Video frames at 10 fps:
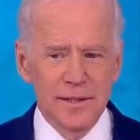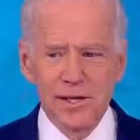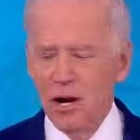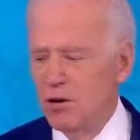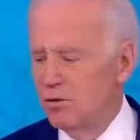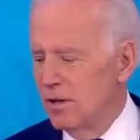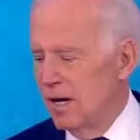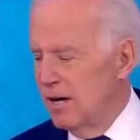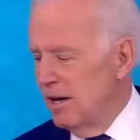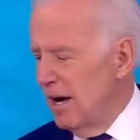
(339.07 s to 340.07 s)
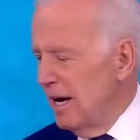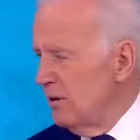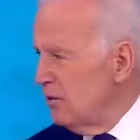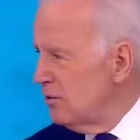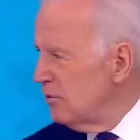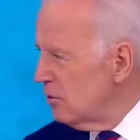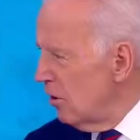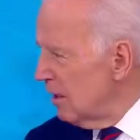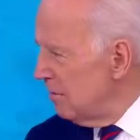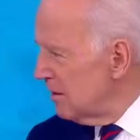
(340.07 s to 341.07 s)
know, I heard you
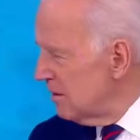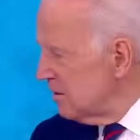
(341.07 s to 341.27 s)
talk about